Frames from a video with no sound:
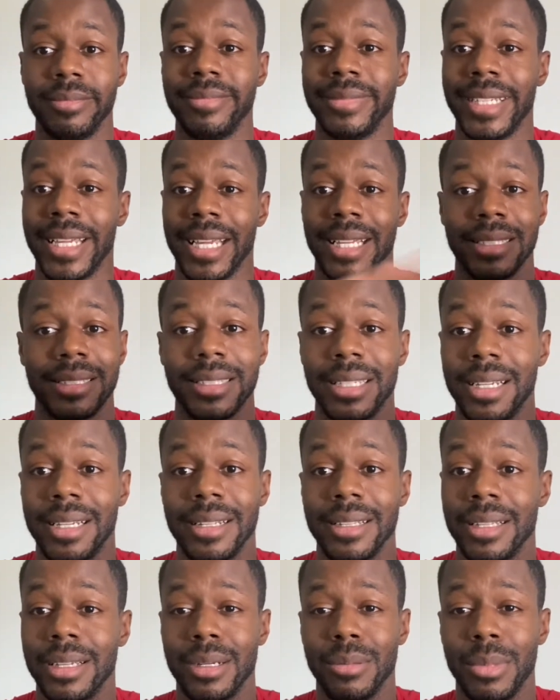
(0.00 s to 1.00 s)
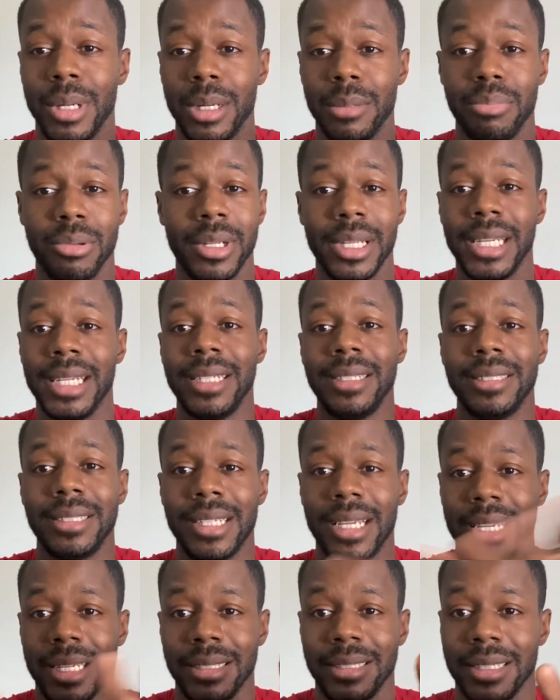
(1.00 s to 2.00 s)
Can't say anything about planes,
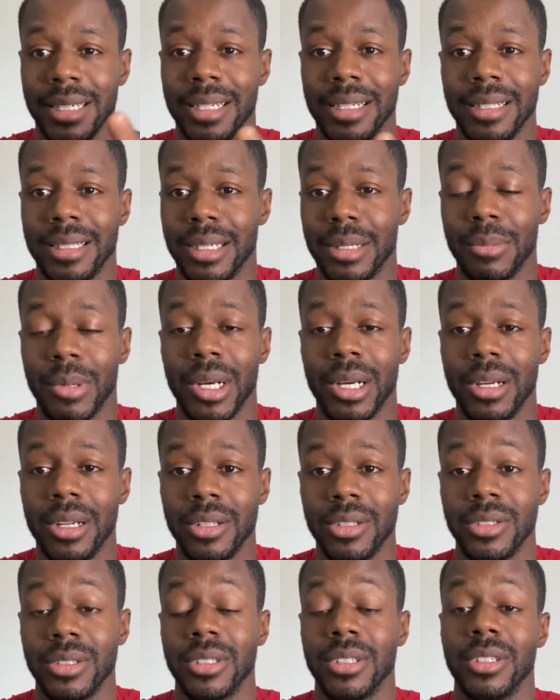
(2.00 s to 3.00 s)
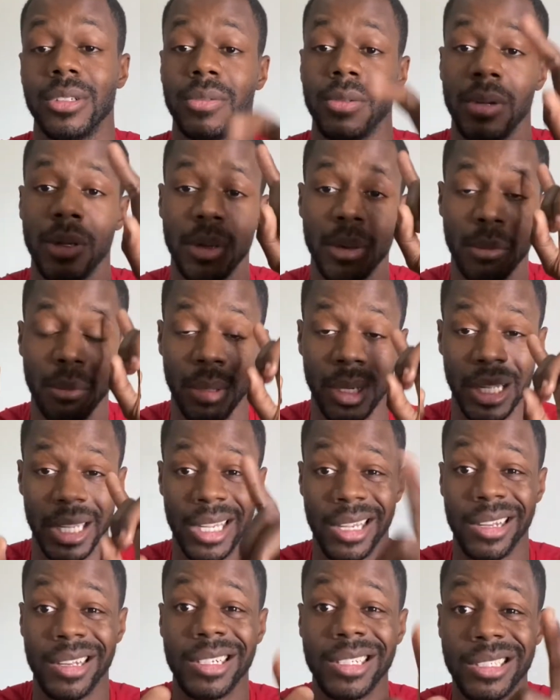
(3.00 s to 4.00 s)
can't say anything about other stuff. But I
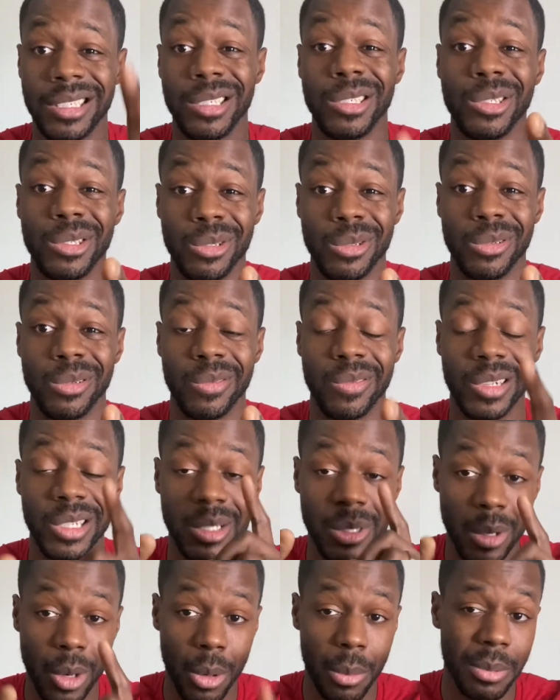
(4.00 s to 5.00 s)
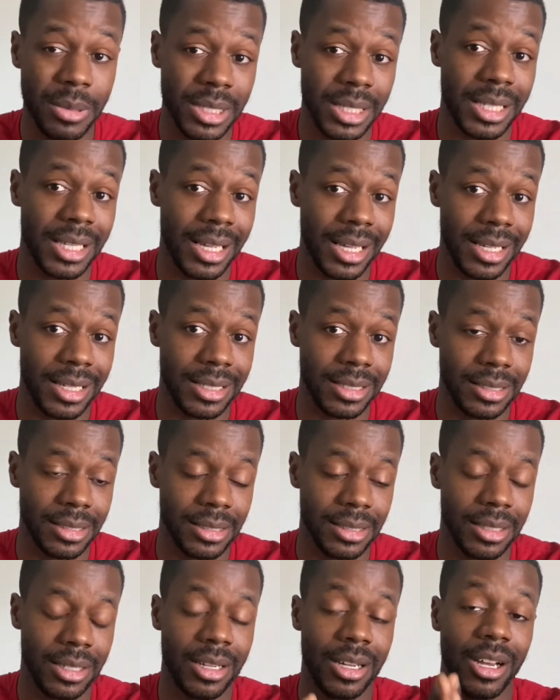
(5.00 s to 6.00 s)
guarantee you, when you open the case
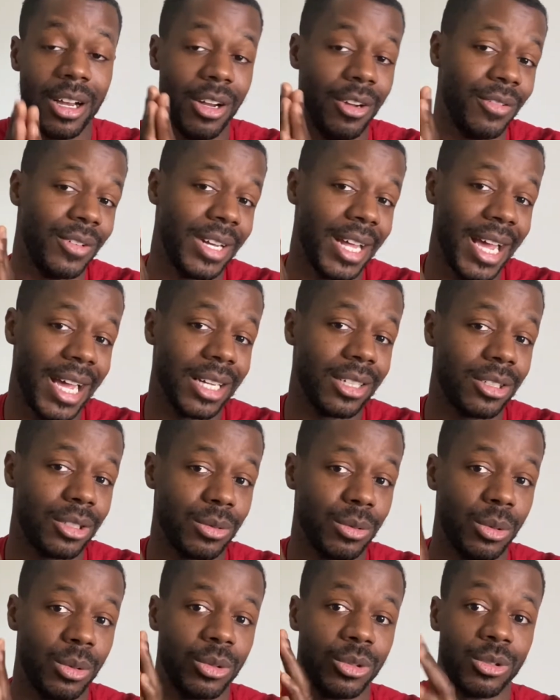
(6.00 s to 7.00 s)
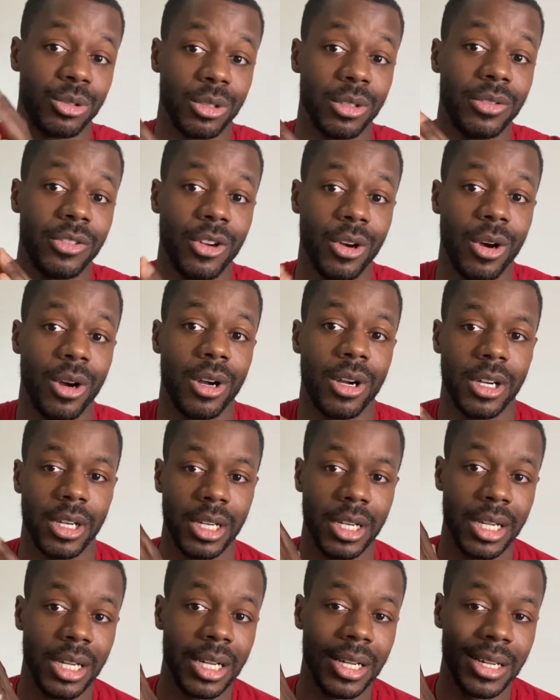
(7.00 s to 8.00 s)
of an actual drift car
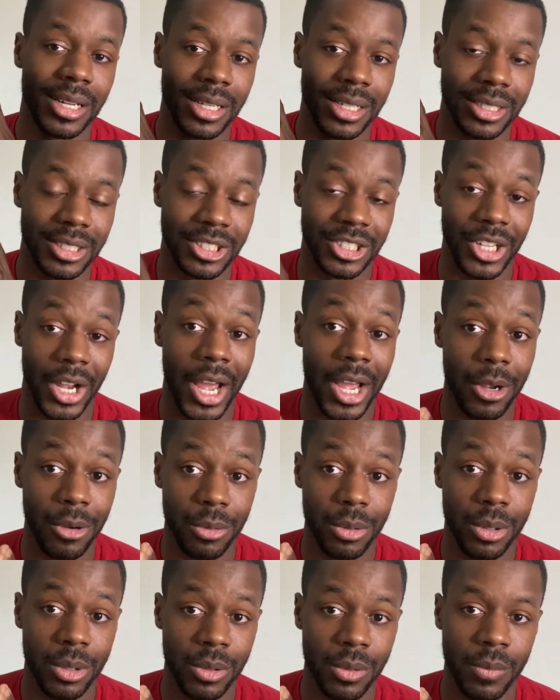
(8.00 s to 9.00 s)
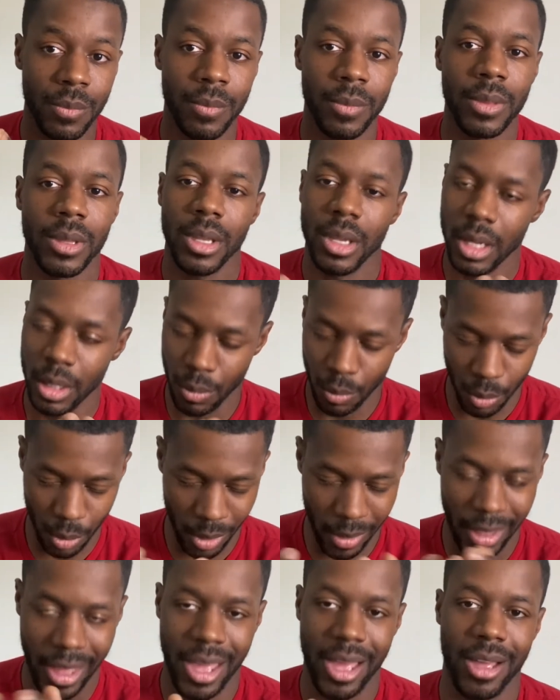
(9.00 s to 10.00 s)
gyro, it will
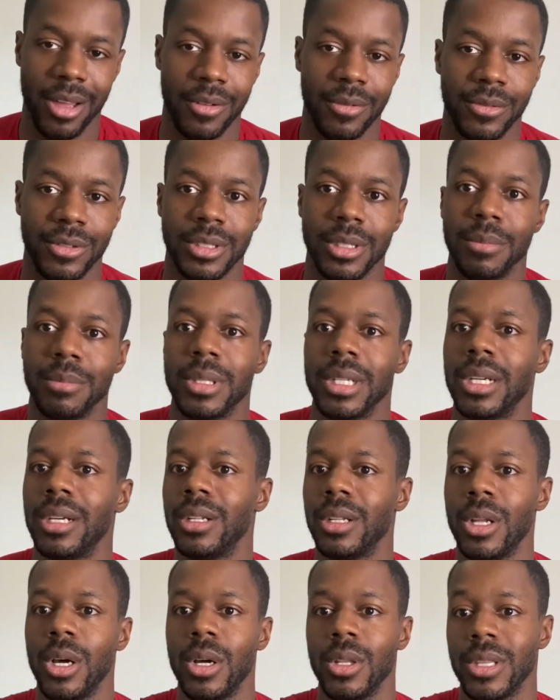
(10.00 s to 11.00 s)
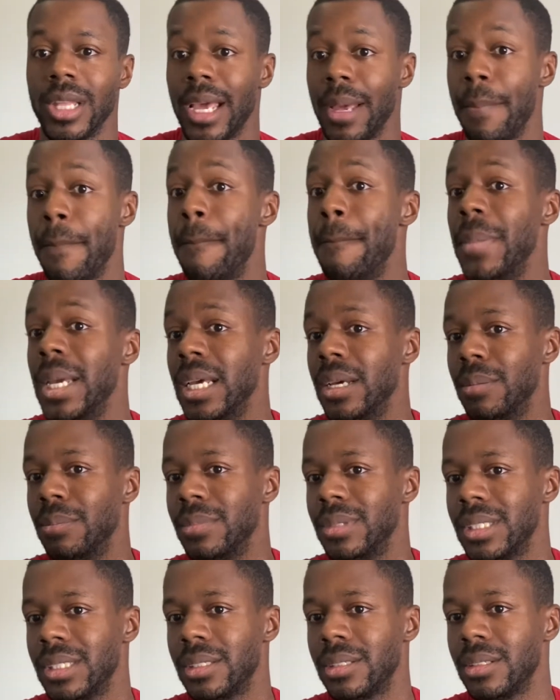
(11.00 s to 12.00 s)
have something along that
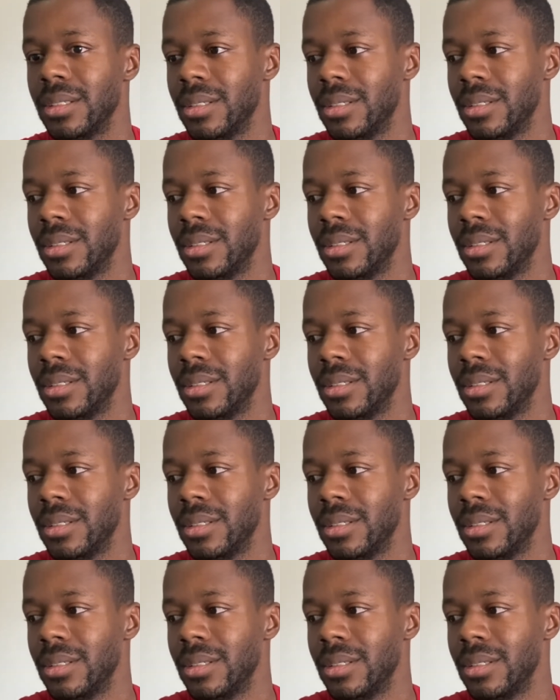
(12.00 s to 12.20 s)
MEMS